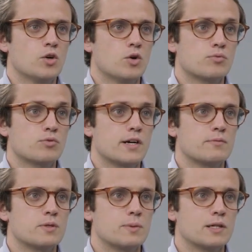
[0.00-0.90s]
or
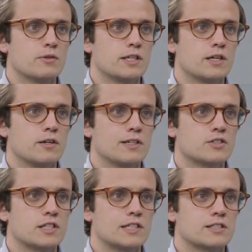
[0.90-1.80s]
primary biliary
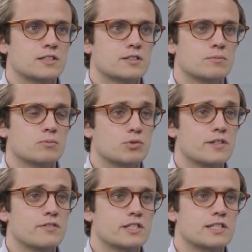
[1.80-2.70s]
cholangitis,
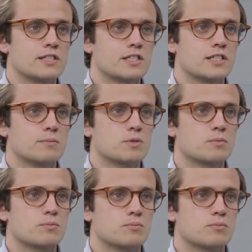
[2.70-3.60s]
previously termed
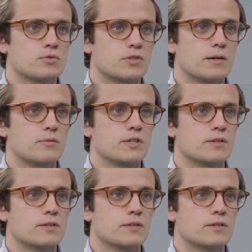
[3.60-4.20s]
primary